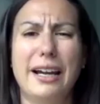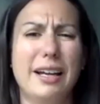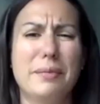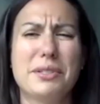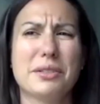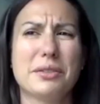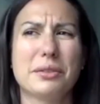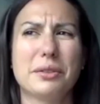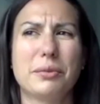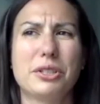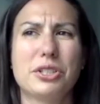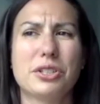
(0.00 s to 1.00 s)
absolutely.
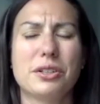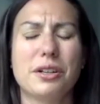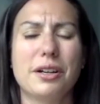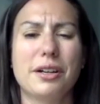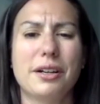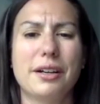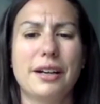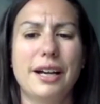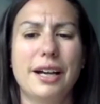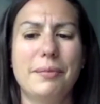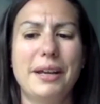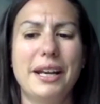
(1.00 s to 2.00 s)
We sure are.
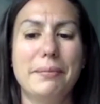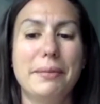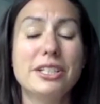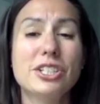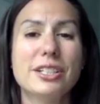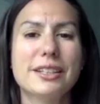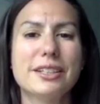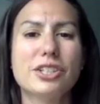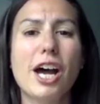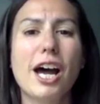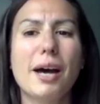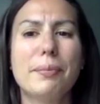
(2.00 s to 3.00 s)
And I mentioned at the
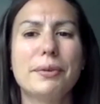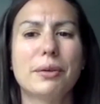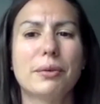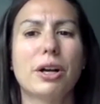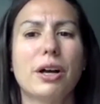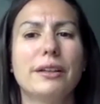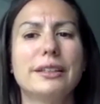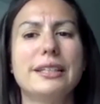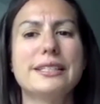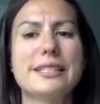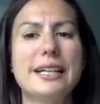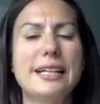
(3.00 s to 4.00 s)
top, we're calling
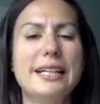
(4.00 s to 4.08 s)
these